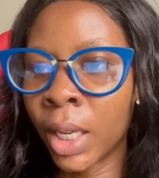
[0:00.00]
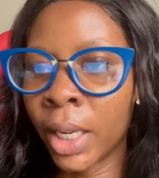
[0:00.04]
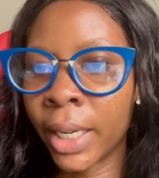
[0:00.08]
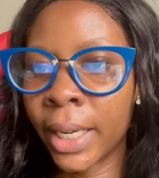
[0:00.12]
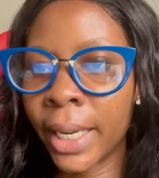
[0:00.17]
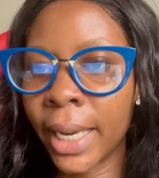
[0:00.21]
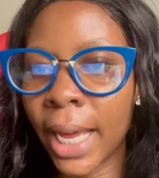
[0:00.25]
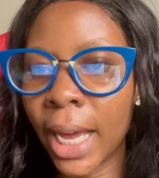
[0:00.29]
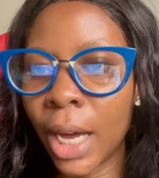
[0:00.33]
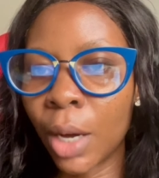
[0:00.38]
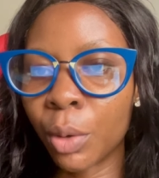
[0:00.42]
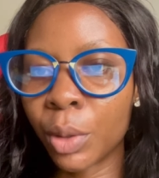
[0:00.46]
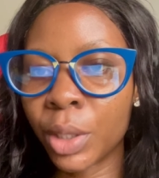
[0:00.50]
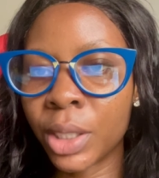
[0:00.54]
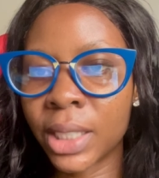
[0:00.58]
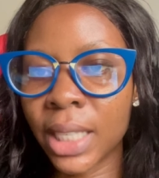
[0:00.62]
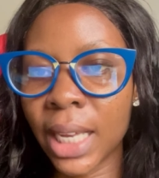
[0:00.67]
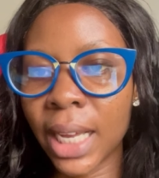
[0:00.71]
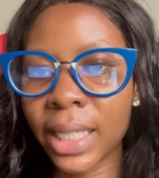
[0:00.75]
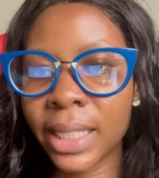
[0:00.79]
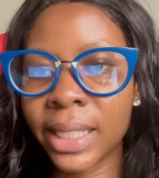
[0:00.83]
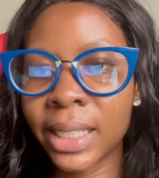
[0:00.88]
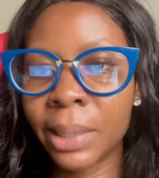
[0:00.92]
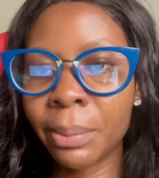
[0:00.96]
Now it's
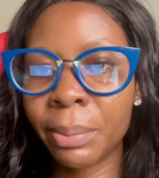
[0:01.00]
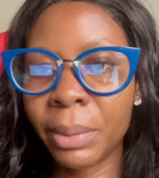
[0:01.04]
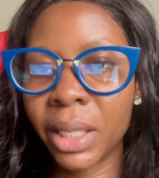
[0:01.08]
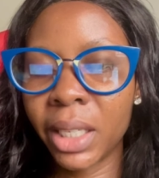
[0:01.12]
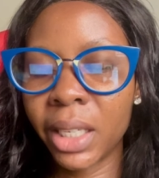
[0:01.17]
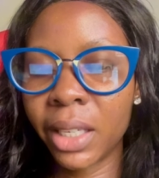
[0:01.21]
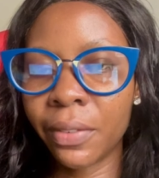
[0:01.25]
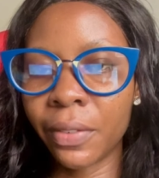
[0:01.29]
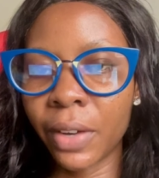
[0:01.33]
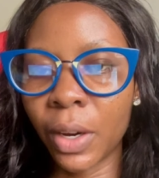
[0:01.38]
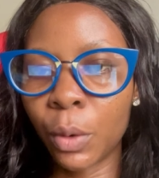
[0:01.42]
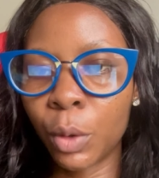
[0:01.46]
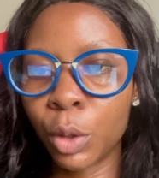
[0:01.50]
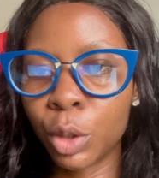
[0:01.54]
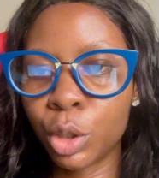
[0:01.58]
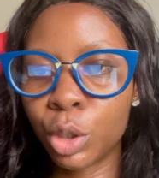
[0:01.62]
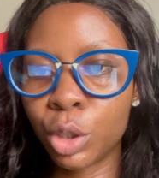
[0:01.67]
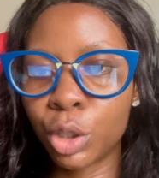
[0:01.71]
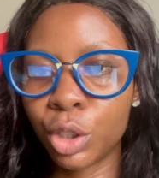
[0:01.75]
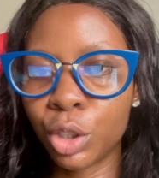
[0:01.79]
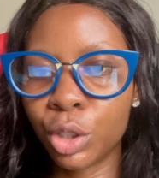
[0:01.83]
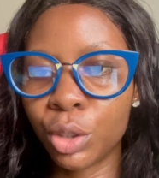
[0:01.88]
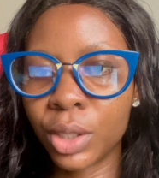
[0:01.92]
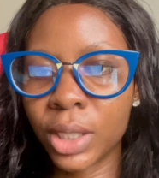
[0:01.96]
asking me if I want
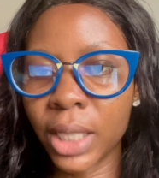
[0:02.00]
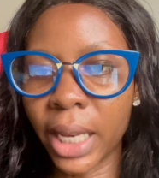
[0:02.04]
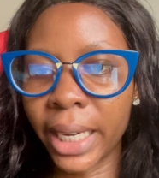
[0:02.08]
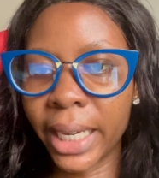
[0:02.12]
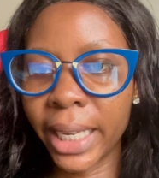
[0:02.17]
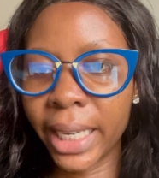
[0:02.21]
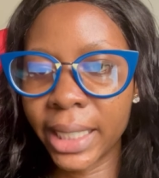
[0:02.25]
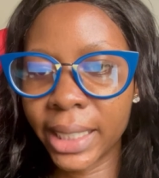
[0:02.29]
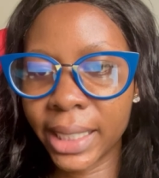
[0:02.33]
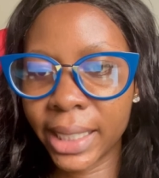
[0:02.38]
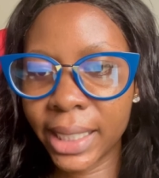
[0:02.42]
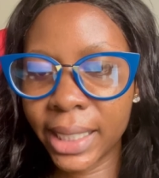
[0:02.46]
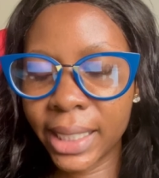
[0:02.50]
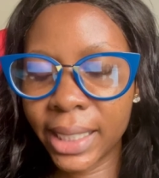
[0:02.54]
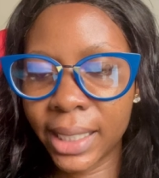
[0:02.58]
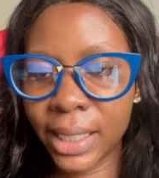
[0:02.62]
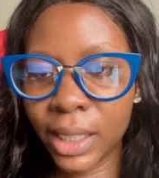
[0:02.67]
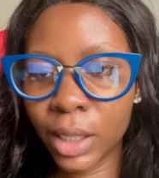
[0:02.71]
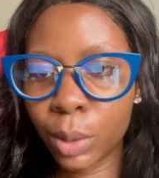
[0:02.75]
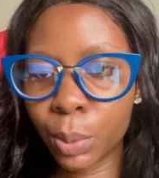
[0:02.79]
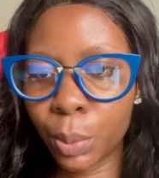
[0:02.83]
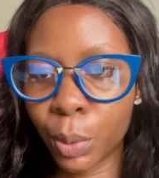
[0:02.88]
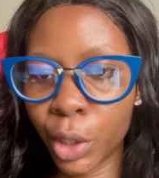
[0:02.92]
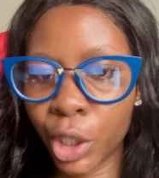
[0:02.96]
to use an
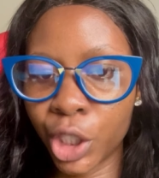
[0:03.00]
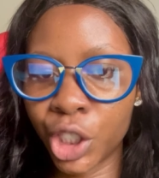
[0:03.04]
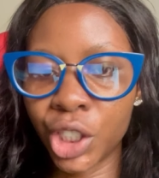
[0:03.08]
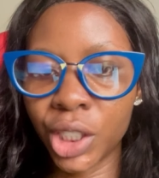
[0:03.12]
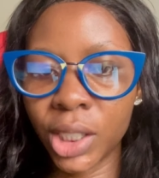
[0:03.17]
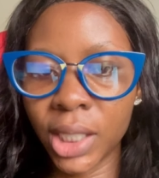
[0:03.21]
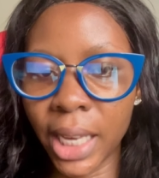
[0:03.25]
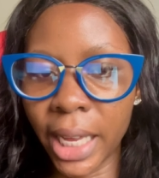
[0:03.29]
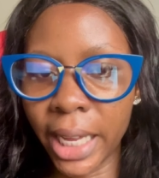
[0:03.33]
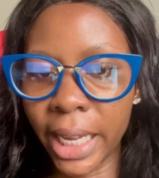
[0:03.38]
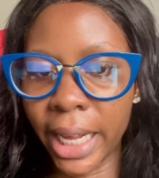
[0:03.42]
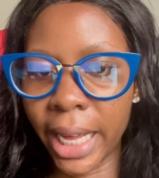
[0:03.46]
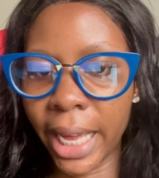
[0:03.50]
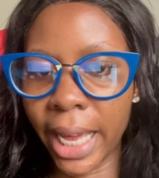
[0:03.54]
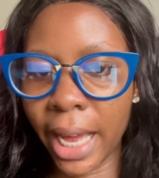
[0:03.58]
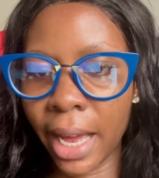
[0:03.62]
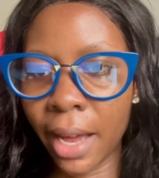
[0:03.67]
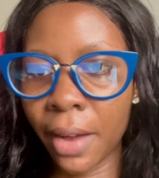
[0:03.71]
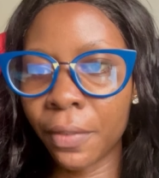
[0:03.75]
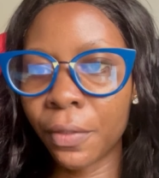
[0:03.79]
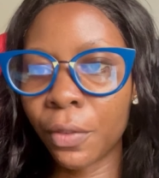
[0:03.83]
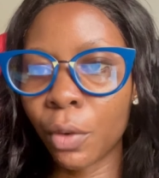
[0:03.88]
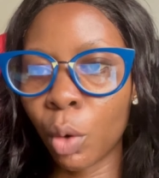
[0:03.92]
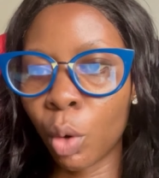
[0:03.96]
existing spreadsheet that I
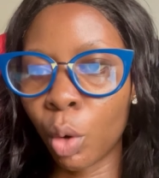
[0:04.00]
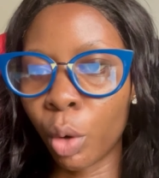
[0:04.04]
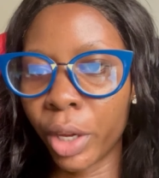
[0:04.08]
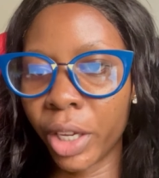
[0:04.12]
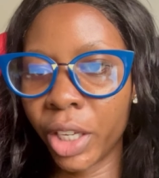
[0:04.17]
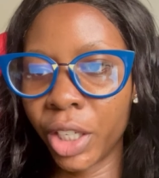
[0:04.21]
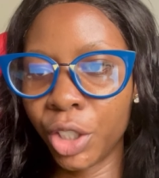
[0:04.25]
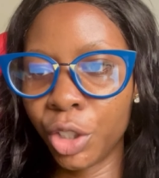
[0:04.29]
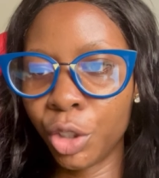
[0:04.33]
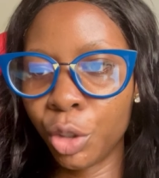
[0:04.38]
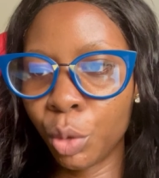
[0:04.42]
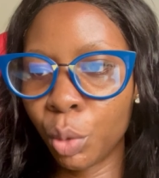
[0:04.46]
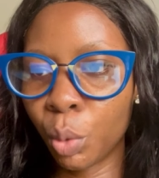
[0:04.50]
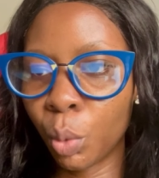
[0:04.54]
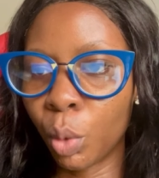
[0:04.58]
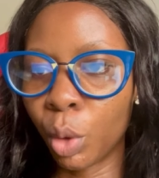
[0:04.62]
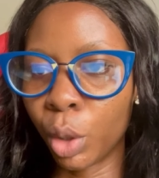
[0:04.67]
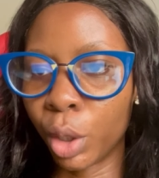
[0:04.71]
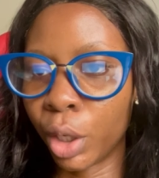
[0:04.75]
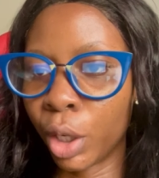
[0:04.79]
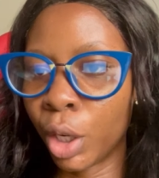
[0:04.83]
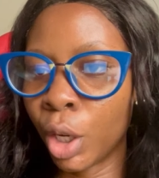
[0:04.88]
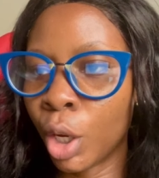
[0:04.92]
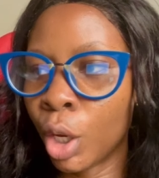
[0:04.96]
have or a new
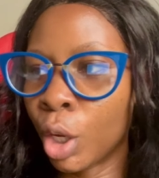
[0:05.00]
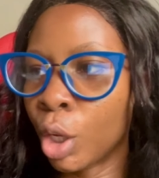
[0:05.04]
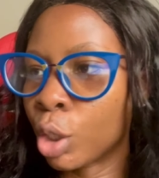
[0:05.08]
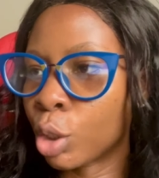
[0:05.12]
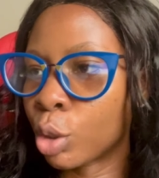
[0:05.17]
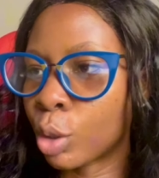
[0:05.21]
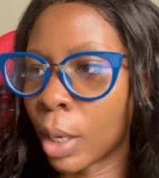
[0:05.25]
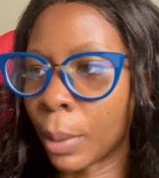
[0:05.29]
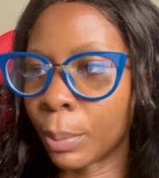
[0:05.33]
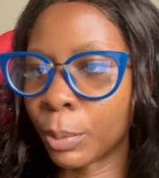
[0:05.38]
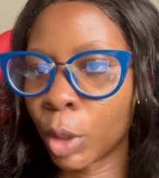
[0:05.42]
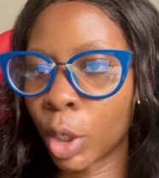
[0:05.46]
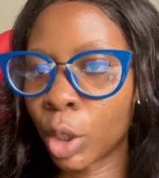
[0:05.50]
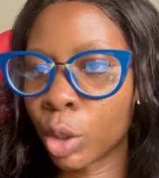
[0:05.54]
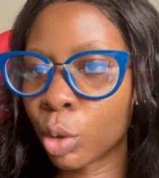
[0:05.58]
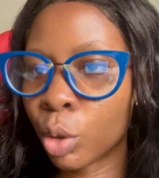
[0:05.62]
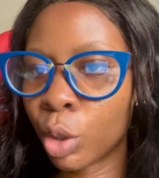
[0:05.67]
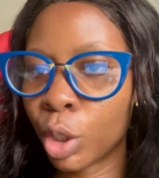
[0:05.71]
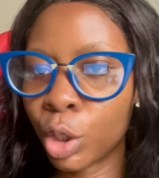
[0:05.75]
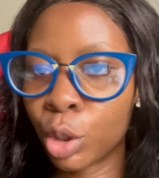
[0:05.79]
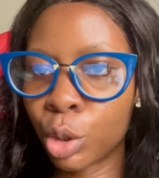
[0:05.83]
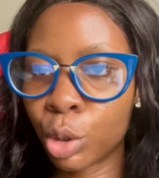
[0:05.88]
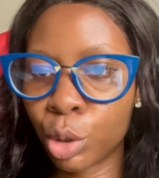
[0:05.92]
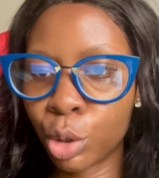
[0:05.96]
one. So I'm just
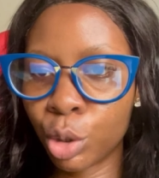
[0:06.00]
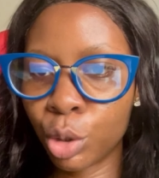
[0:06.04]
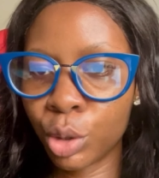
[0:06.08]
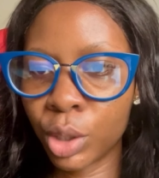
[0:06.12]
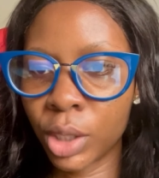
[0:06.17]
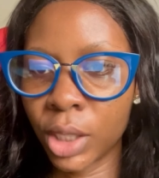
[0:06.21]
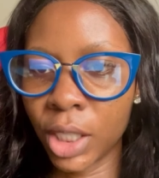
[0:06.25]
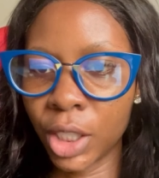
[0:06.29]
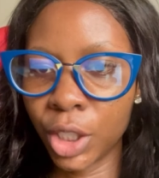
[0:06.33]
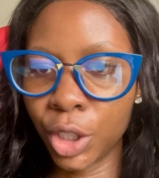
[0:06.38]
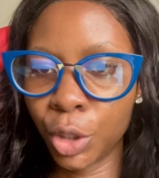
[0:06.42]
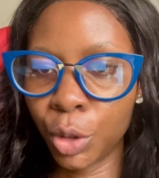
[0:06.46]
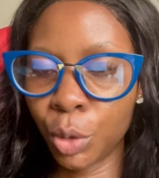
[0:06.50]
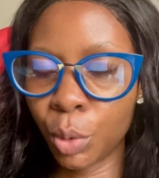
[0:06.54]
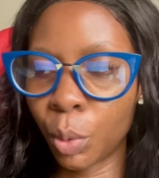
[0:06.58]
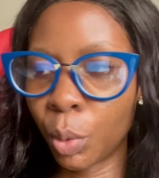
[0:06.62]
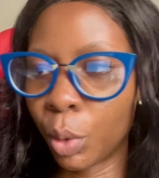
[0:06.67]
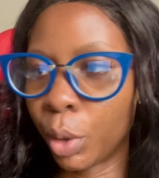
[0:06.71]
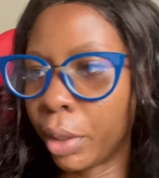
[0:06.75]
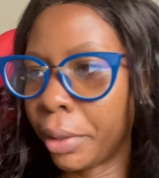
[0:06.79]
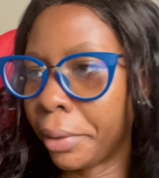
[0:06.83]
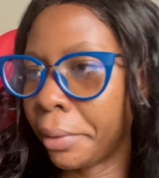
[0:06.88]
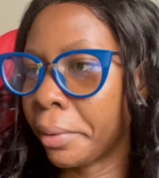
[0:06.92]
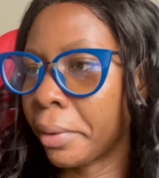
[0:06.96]
going to use a new
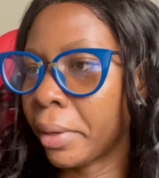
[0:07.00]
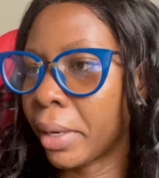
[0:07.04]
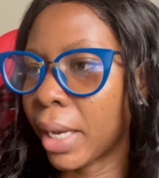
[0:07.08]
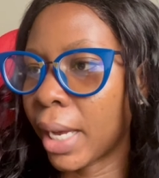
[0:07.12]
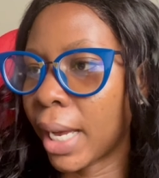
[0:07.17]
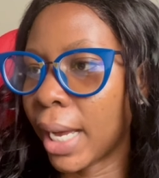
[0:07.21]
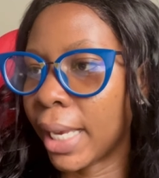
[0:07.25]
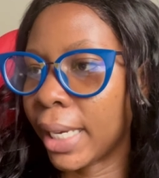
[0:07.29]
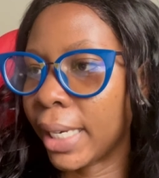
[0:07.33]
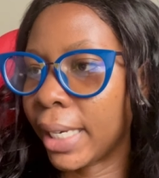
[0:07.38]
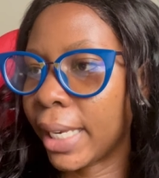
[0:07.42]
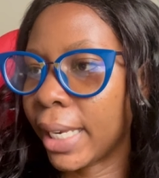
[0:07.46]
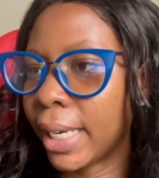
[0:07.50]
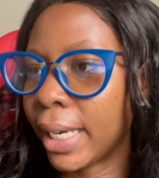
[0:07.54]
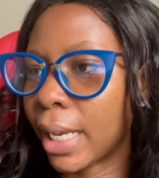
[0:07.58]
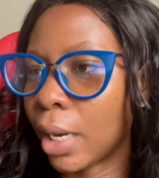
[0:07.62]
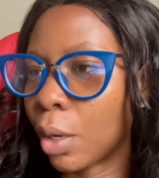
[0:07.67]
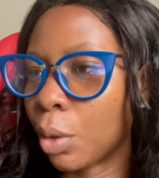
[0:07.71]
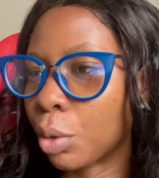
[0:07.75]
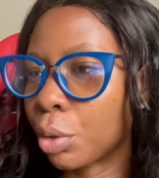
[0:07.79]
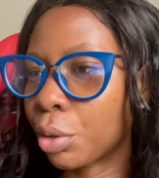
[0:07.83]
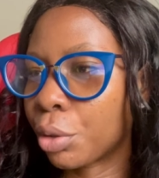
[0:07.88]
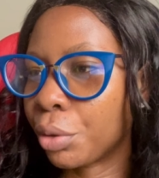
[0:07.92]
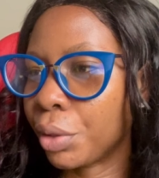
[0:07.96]
one, and then
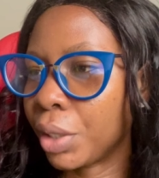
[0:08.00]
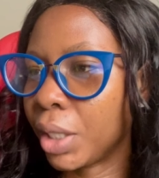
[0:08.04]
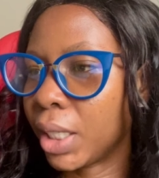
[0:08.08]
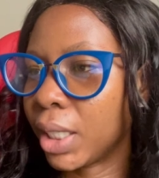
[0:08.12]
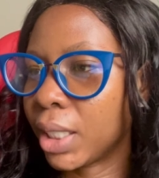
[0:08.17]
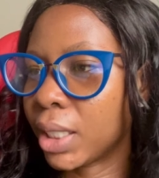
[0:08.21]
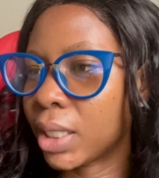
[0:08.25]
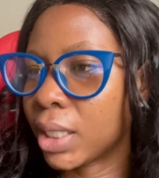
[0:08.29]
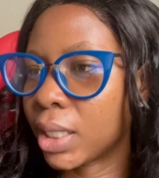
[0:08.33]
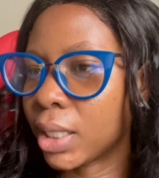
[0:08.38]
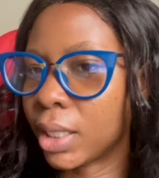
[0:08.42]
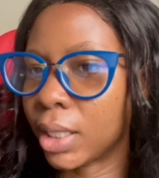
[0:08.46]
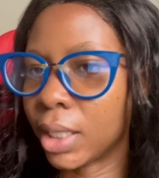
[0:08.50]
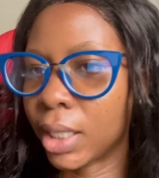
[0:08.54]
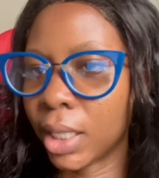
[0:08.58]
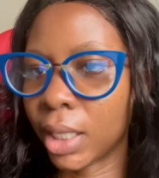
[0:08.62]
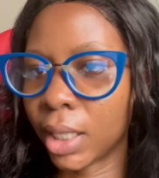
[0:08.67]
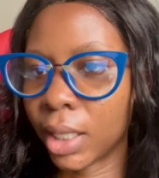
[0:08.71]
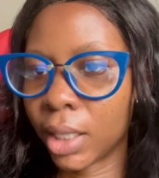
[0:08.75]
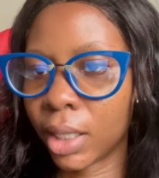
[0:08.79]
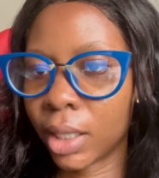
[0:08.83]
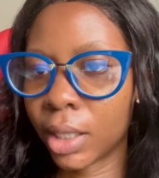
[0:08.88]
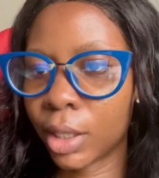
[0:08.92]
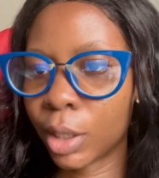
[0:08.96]
I'll create
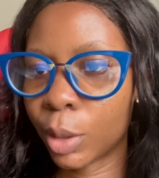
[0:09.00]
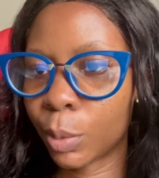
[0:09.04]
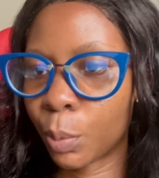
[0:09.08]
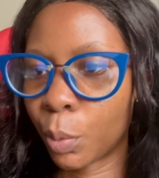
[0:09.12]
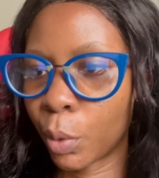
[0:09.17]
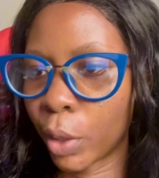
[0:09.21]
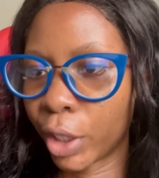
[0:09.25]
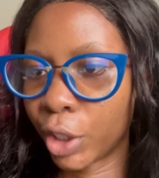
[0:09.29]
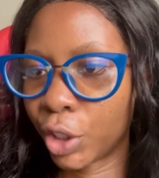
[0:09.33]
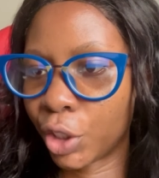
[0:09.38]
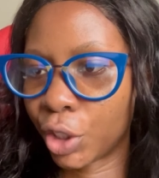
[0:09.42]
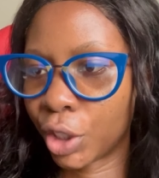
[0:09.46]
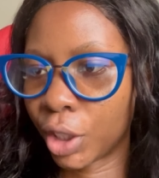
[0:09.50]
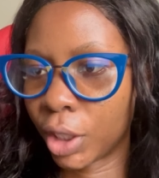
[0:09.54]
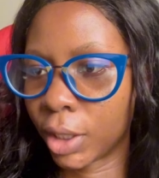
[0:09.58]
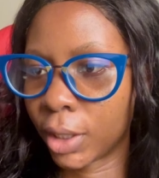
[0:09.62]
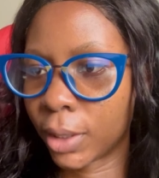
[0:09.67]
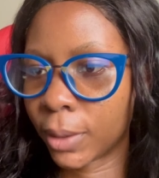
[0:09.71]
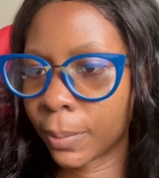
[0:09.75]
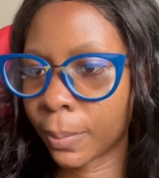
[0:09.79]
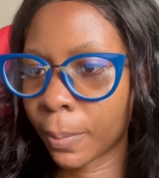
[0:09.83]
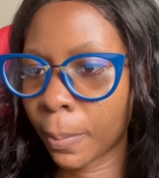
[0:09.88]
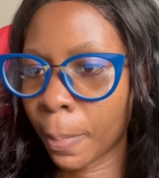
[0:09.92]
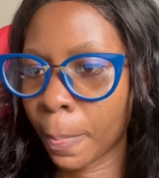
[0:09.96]
the
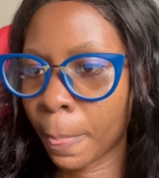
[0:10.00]
spreadsheet.